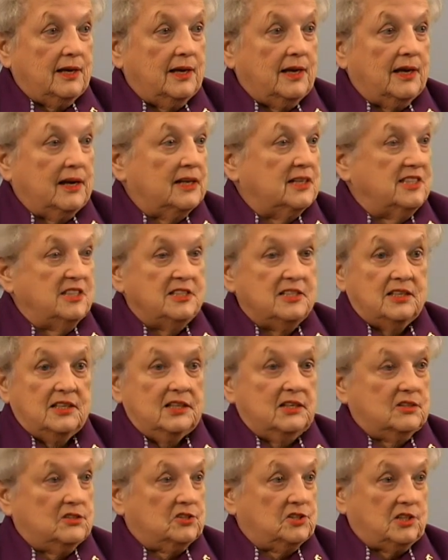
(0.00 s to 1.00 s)
and I didn't
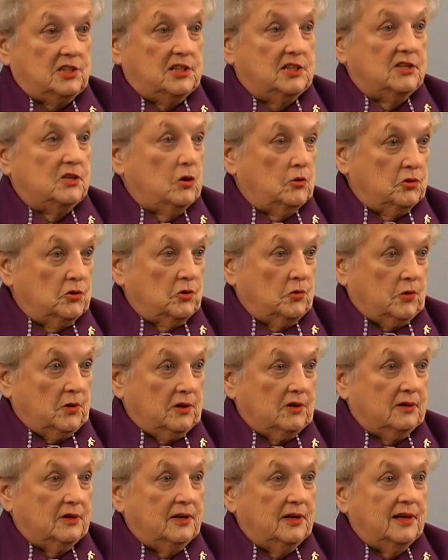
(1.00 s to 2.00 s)
dare say no to
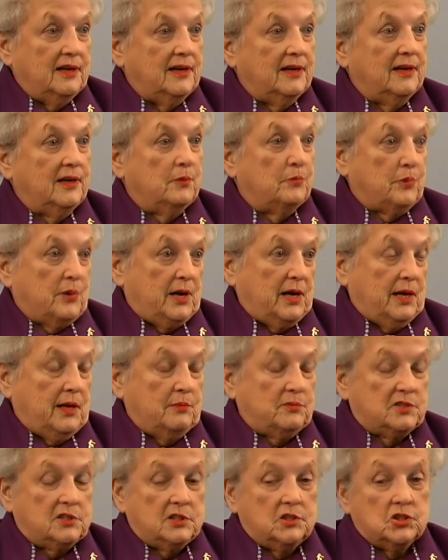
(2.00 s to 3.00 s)
her, and
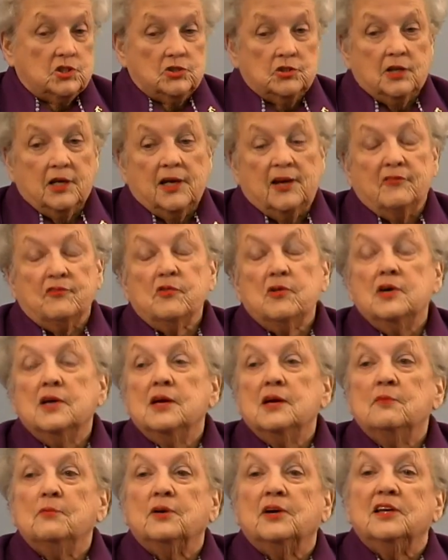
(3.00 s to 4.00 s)
perhaps I should have.
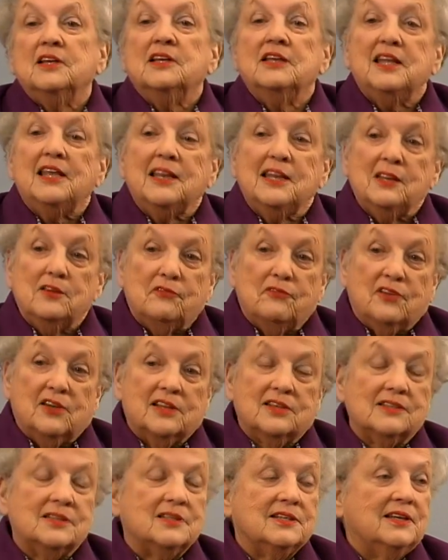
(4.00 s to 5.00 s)
But in any
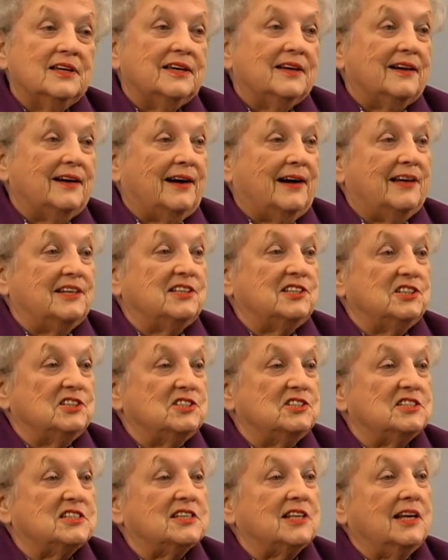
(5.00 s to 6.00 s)
event, I
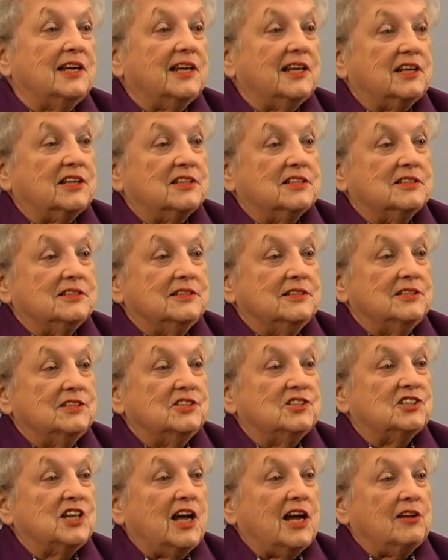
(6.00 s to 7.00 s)
did select
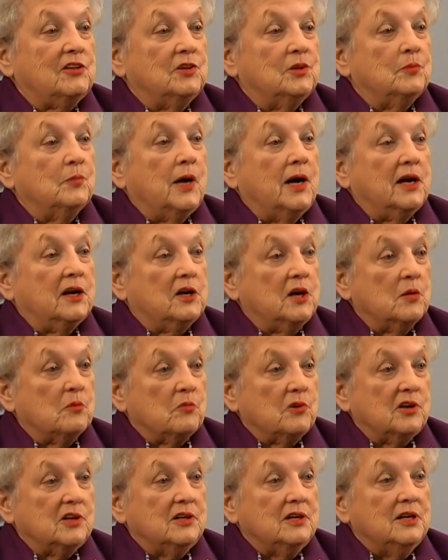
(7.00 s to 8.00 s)
Jacqueline
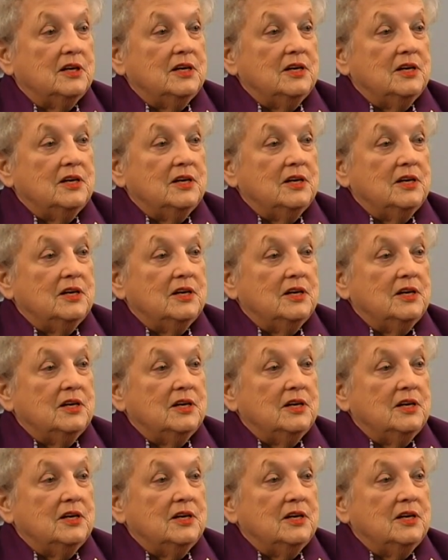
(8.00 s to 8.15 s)
Montgomery,